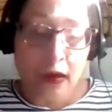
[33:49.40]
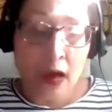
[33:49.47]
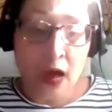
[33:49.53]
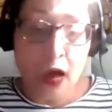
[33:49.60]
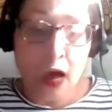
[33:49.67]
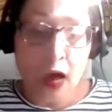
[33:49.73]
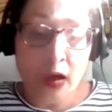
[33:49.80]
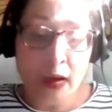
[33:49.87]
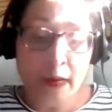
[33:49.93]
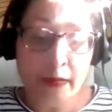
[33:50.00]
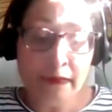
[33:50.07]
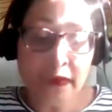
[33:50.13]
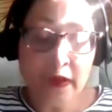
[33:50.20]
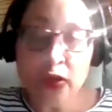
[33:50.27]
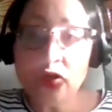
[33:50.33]

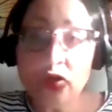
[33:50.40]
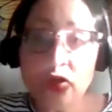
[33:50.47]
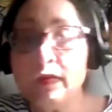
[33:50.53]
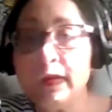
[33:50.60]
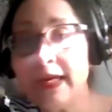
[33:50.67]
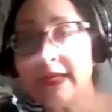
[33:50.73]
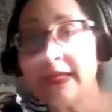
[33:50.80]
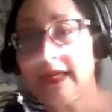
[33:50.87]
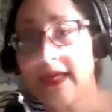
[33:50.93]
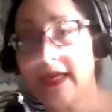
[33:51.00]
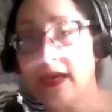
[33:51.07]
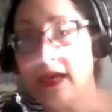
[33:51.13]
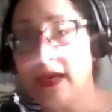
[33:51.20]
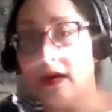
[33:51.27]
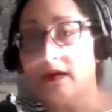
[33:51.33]
that you needed to
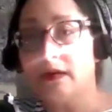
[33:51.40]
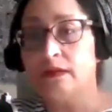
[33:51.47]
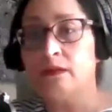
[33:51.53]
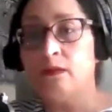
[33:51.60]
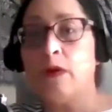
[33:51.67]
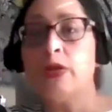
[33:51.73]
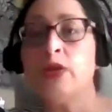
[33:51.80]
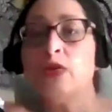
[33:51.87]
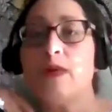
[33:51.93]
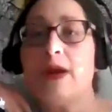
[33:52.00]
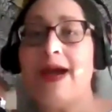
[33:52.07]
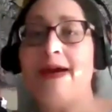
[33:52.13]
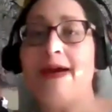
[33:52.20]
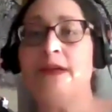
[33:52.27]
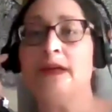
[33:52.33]
hear when you were
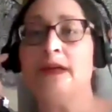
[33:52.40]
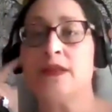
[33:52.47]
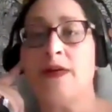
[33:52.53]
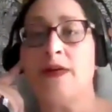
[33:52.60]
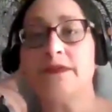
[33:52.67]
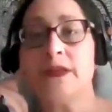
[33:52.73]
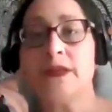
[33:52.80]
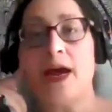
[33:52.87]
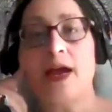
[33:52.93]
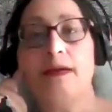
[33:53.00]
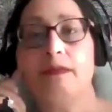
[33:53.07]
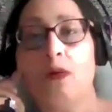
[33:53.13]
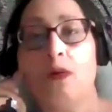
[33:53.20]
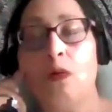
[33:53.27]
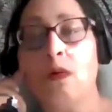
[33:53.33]
having a tough
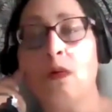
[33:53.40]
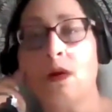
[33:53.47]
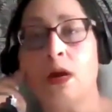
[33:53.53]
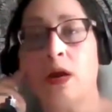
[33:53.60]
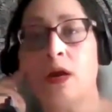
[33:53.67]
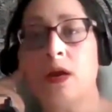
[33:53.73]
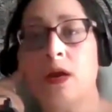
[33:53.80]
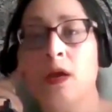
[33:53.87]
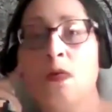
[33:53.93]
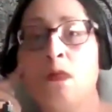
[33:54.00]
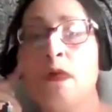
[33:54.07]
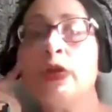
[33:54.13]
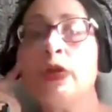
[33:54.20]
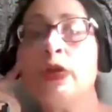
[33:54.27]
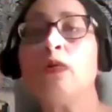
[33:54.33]
time, or
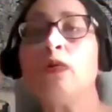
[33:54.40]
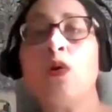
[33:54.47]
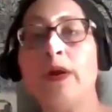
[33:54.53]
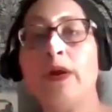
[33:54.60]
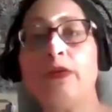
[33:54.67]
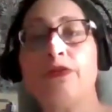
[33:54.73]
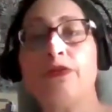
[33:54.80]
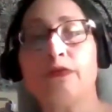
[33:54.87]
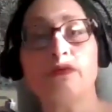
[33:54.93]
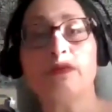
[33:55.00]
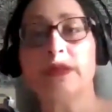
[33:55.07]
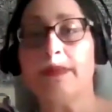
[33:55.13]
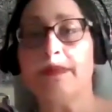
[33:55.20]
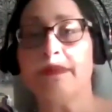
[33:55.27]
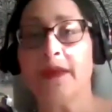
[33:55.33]
when you were going through
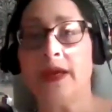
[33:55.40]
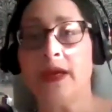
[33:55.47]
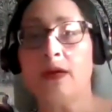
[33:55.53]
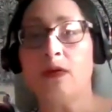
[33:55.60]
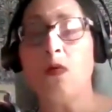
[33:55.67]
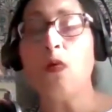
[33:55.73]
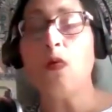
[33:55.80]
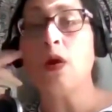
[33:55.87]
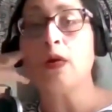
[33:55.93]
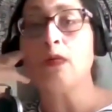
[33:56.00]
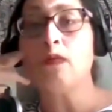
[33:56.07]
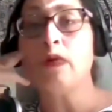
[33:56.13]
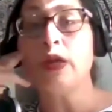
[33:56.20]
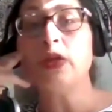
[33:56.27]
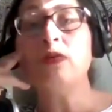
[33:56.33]
something, or
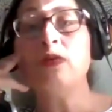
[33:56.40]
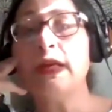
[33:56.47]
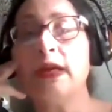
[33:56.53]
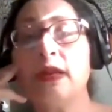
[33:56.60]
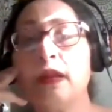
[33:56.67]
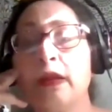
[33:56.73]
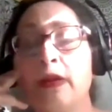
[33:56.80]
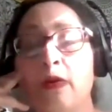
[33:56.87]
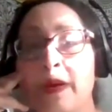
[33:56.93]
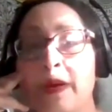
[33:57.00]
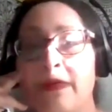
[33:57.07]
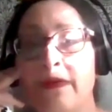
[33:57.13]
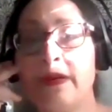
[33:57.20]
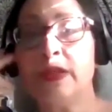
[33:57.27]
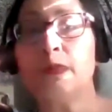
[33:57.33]
when you needed a little bit
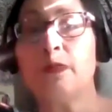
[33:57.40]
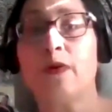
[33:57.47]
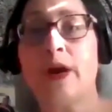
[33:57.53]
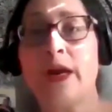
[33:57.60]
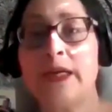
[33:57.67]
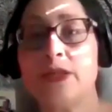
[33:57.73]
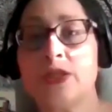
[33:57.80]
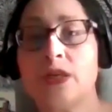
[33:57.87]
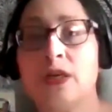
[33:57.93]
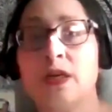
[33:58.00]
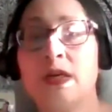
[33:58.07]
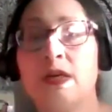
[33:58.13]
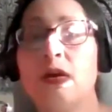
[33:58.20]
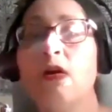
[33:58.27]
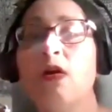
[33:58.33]
of
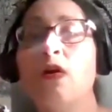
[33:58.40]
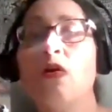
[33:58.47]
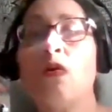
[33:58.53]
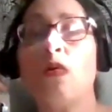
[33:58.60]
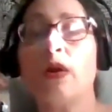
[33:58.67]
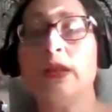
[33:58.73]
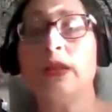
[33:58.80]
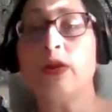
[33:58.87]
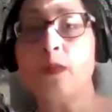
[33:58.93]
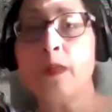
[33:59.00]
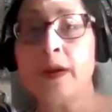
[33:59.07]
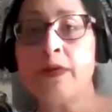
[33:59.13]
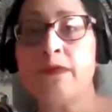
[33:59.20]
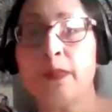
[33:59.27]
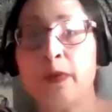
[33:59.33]
inspiration or a little bit
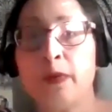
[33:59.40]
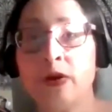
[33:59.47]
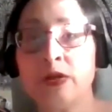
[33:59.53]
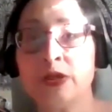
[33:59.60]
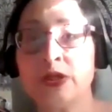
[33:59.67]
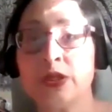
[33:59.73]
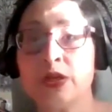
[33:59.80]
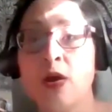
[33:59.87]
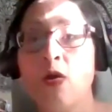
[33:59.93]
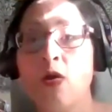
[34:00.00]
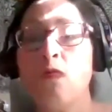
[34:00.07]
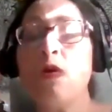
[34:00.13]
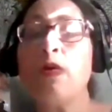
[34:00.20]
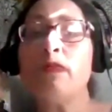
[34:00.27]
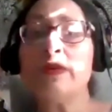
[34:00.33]
of a push?
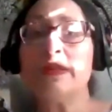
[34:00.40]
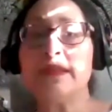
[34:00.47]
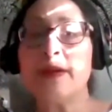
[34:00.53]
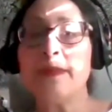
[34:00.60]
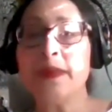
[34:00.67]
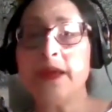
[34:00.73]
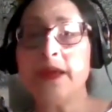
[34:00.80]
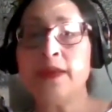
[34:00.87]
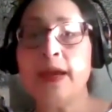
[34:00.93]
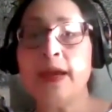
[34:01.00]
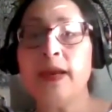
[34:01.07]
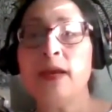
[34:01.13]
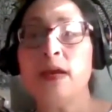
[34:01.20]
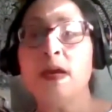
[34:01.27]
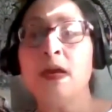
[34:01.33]
What was something
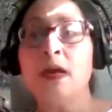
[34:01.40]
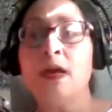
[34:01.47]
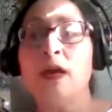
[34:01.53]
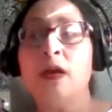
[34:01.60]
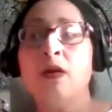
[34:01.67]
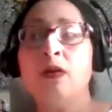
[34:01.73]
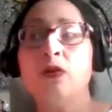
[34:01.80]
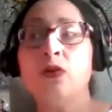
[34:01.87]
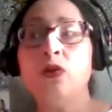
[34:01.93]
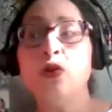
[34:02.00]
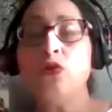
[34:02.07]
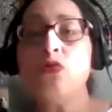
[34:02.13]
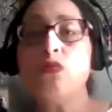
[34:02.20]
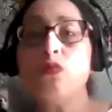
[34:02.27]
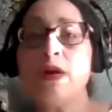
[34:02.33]
that
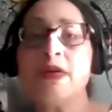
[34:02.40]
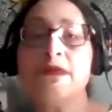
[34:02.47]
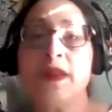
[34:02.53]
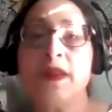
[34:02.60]
you would have